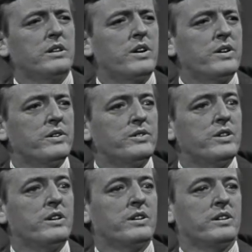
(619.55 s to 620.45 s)

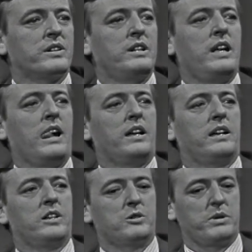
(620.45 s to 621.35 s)
considered
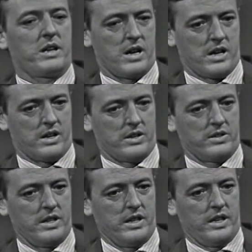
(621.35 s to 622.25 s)
is because
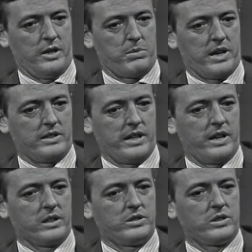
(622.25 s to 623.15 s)
he plays a
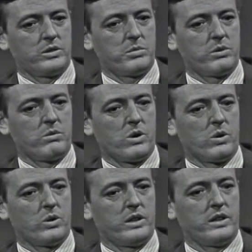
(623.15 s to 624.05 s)
considerable
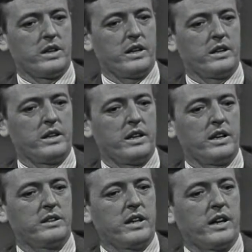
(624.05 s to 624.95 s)
role in, in
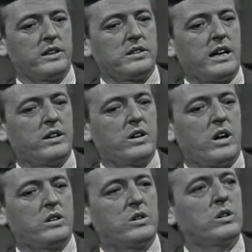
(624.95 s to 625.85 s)
the tense
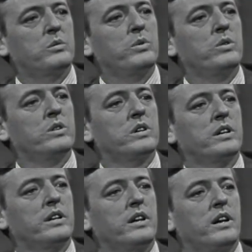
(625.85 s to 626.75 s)
ideological
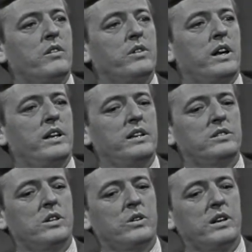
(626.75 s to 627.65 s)
community of the United. He is
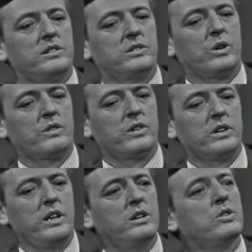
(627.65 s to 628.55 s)
known as a sort of a
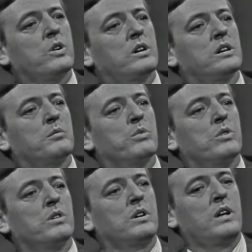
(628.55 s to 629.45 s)
knee-jerk liberal.